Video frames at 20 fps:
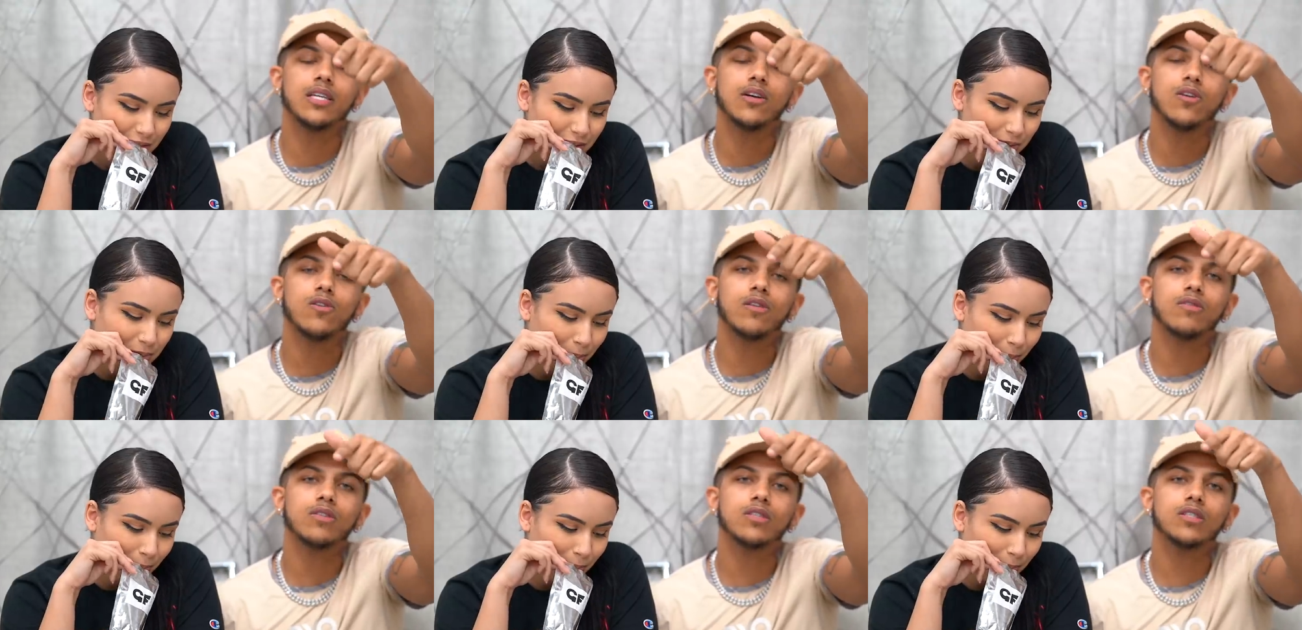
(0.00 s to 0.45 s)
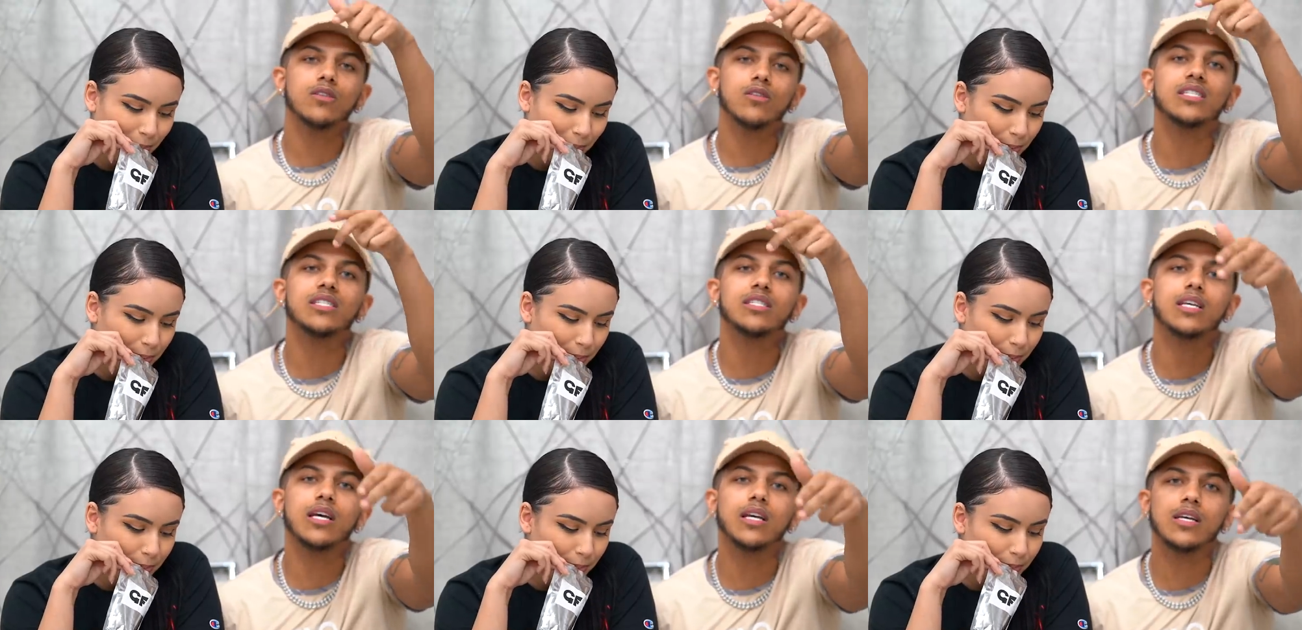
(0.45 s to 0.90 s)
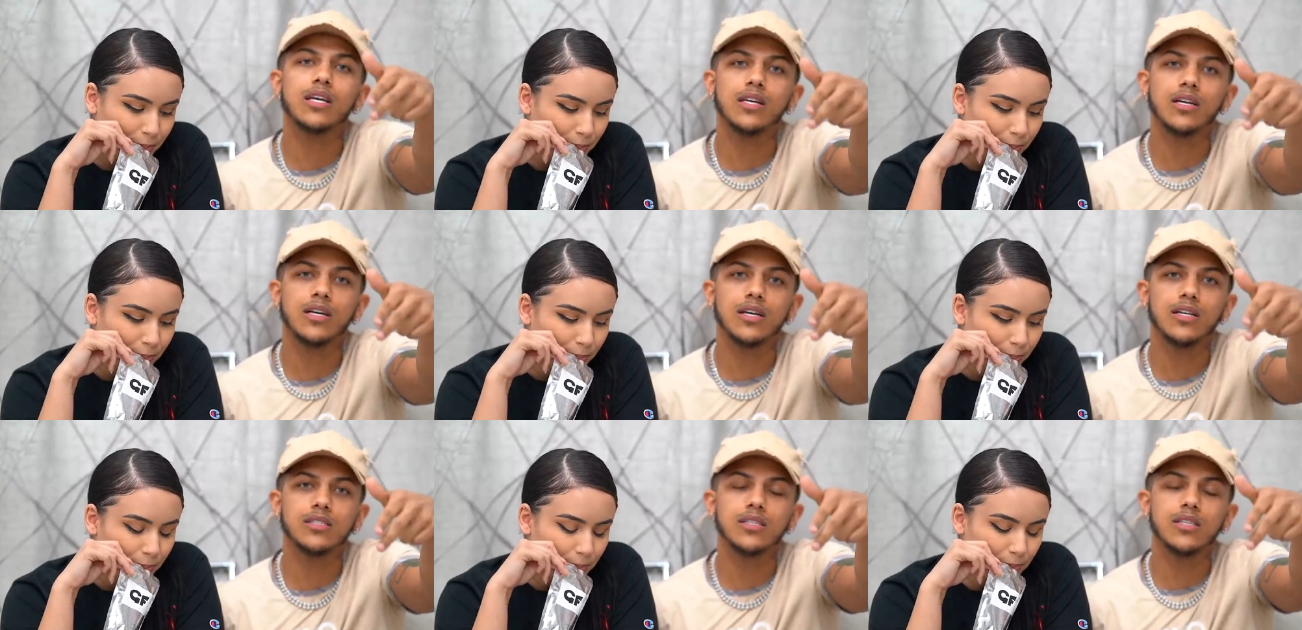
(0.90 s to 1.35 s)
Speaker 1: Go give it to your second
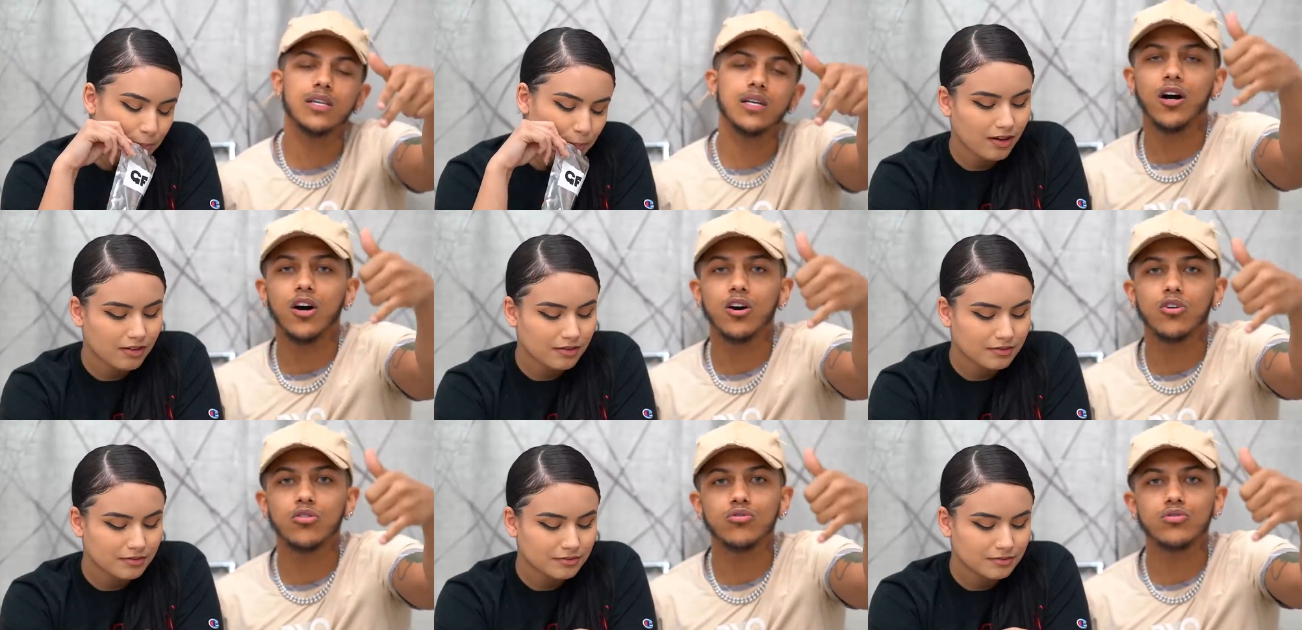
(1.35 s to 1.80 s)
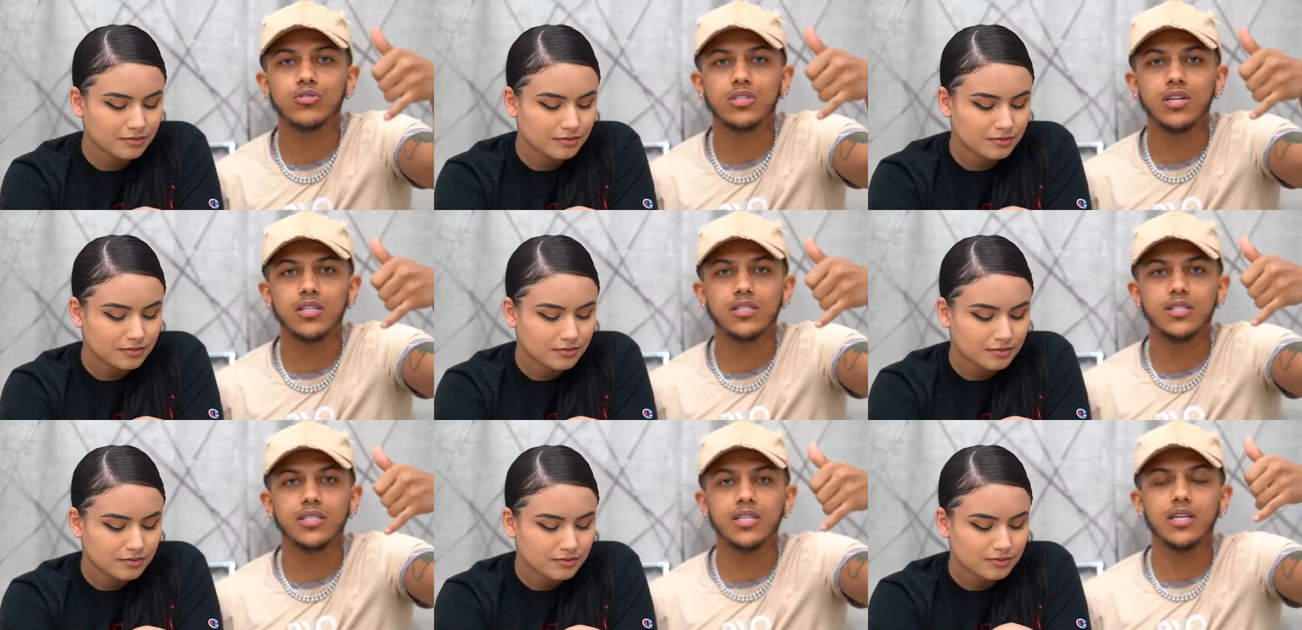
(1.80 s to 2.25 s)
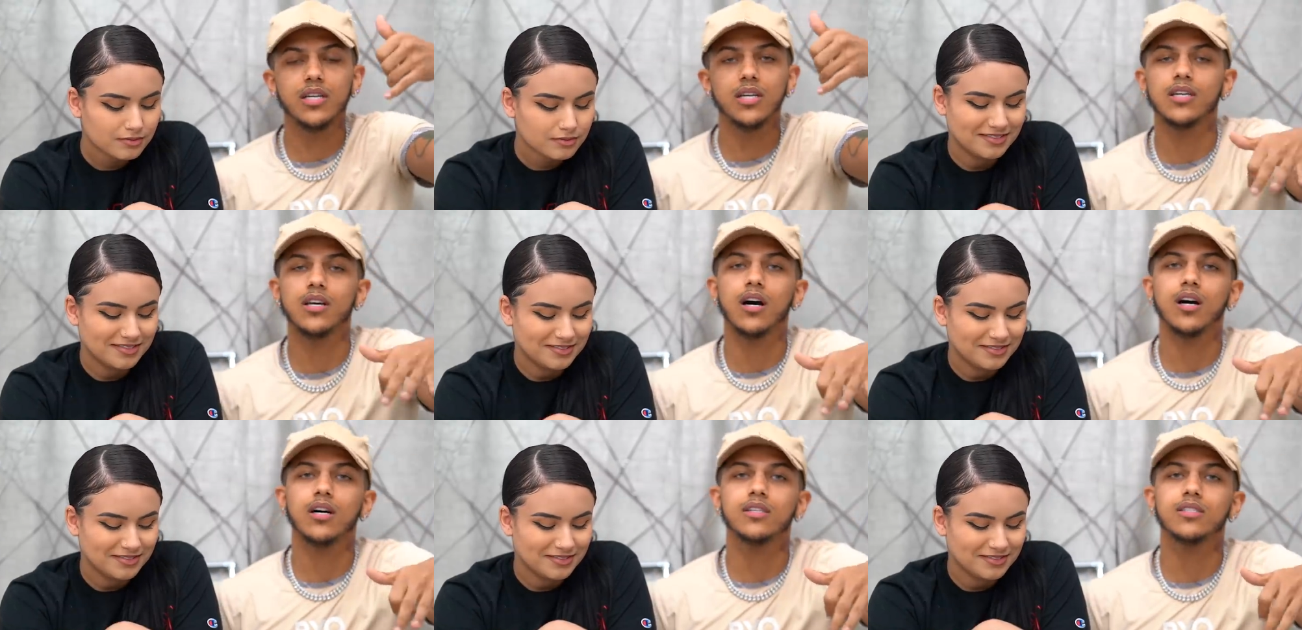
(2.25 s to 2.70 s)
cousin, uncle's auntie,
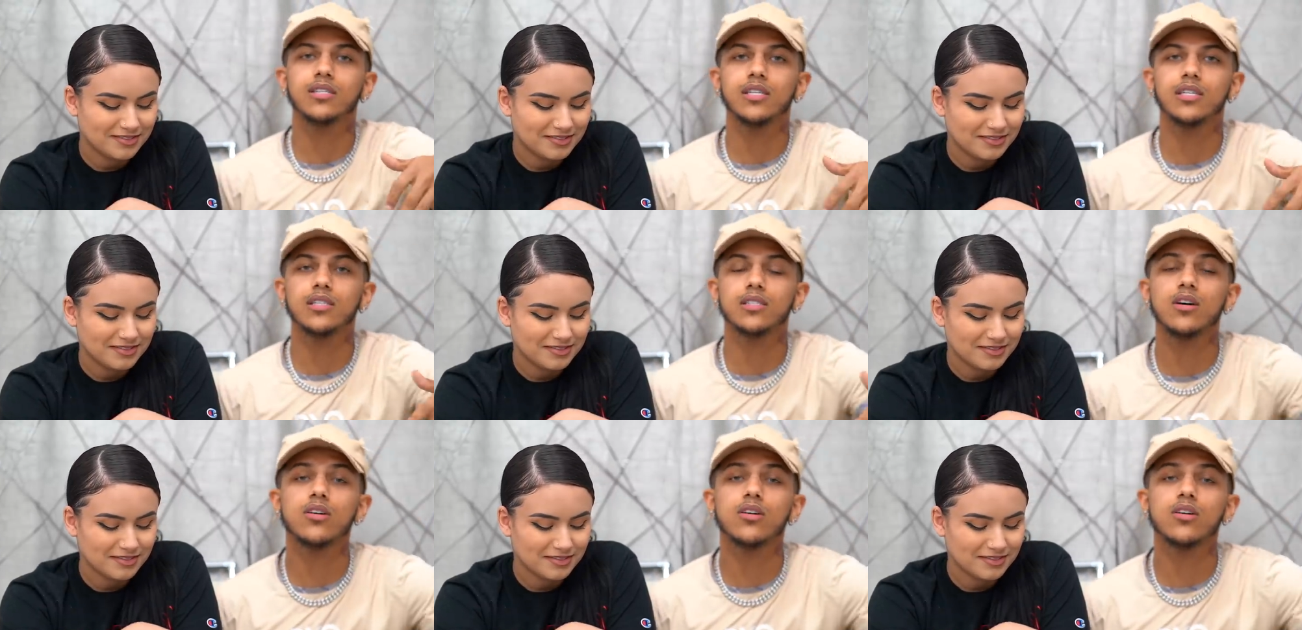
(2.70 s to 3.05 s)
your auntie's